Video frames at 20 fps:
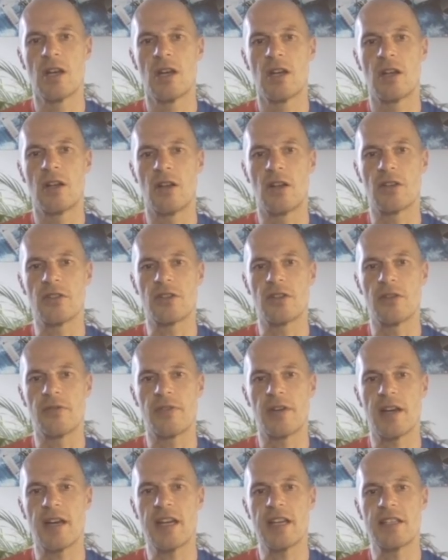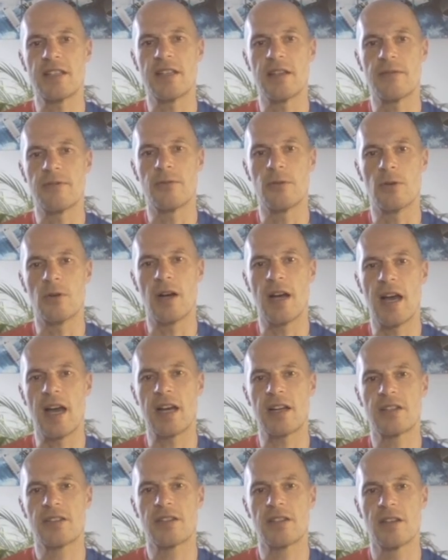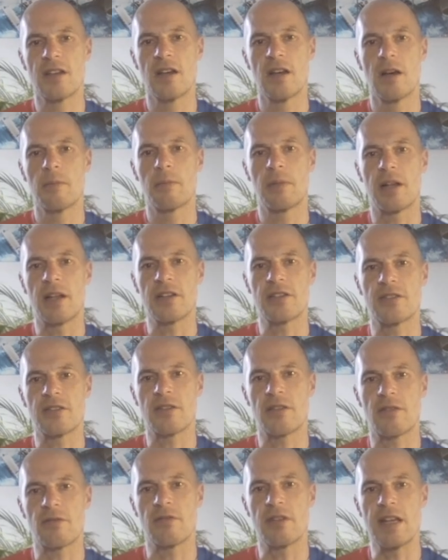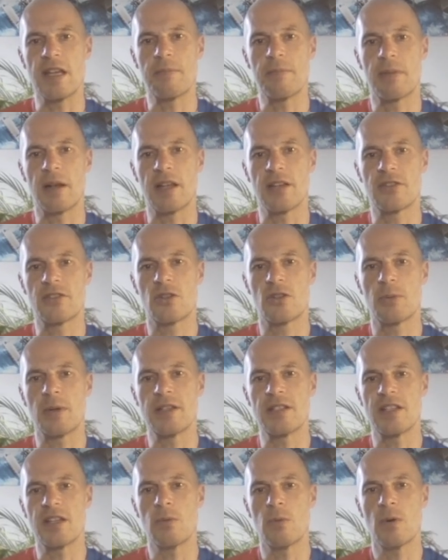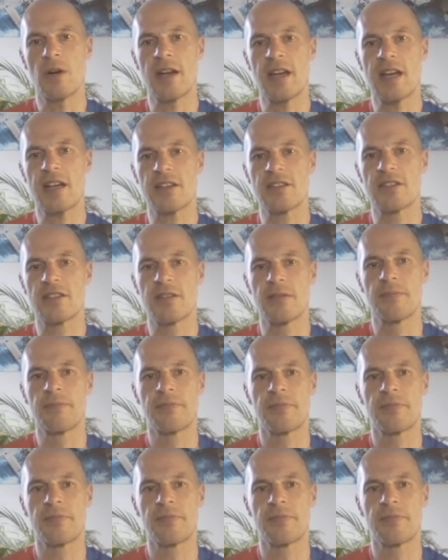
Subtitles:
lots of 84x plus 3 plus 21x,